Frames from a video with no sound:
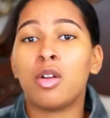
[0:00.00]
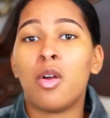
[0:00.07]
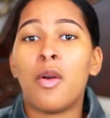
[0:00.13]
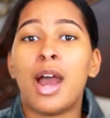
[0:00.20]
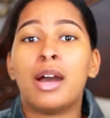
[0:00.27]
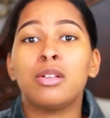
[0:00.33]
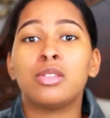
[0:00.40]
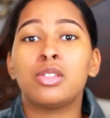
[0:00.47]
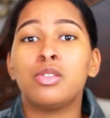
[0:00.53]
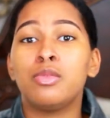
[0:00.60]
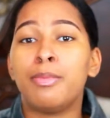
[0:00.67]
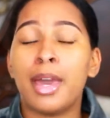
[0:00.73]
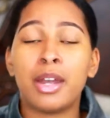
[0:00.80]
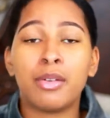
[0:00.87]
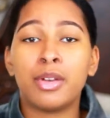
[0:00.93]
go out to
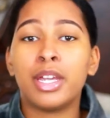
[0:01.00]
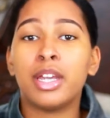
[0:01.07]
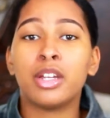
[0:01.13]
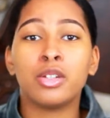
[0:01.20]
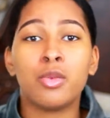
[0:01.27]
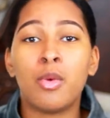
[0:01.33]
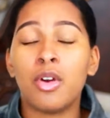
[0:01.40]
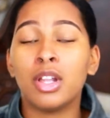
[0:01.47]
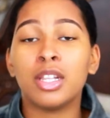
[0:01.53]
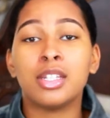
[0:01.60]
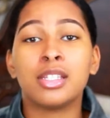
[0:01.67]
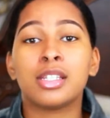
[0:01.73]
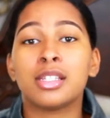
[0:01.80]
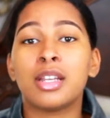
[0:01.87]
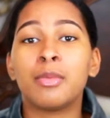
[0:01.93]
Metairie or New
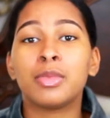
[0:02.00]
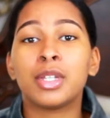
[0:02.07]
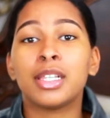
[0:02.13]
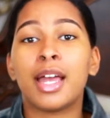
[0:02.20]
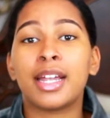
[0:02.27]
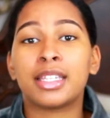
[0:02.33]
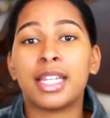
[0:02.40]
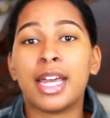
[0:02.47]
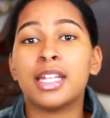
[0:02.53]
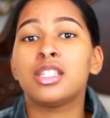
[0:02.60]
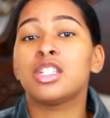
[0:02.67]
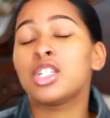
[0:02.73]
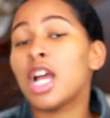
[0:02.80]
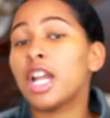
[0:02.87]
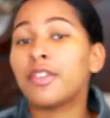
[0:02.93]
Orleans or something like that
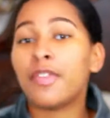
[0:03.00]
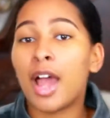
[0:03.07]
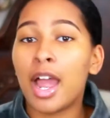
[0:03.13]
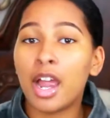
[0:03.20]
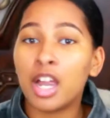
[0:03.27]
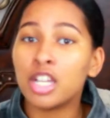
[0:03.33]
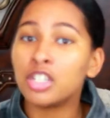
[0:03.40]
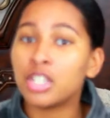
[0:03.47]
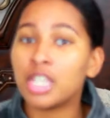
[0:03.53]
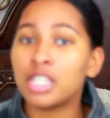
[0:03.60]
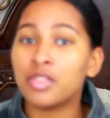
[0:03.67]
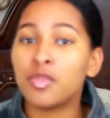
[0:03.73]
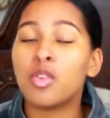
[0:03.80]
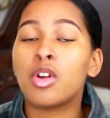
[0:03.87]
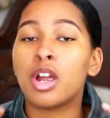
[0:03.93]
to try to find her dress
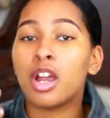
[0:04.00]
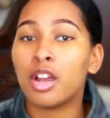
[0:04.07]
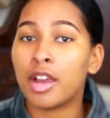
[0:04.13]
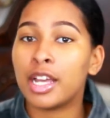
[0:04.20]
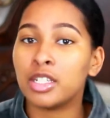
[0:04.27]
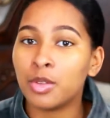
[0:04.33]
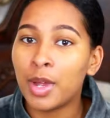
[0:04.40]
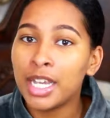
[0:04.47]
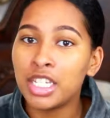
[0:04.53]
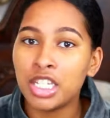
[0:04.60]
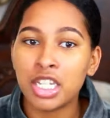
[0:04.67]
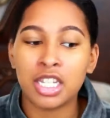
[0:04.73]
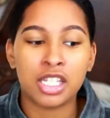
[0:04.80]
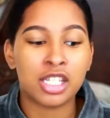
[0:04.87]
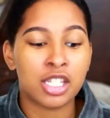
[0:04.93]
for her graduation.